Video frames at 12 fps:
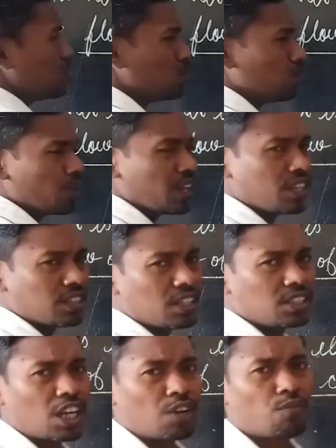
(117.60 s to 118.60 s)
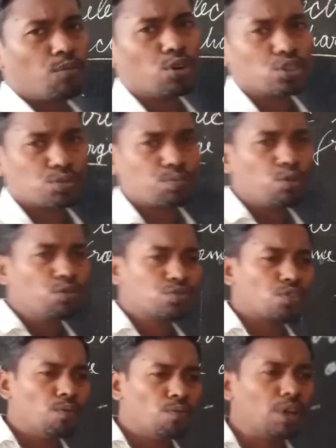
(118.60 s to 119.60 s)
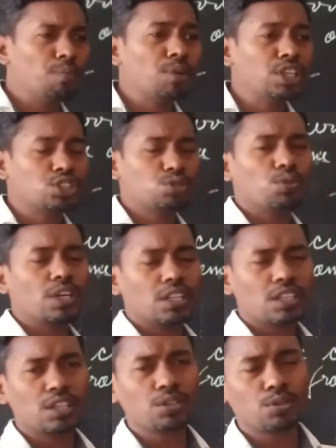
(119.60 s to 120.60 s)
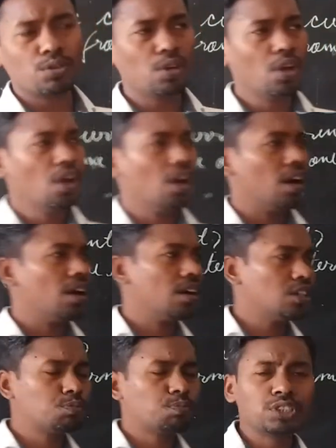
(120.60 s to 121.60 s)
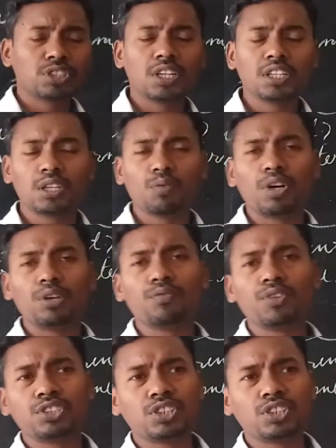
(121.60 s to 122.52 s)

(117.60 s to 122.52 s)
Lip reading: you know, anything that flows, moves from one place to another, you know, especially the one which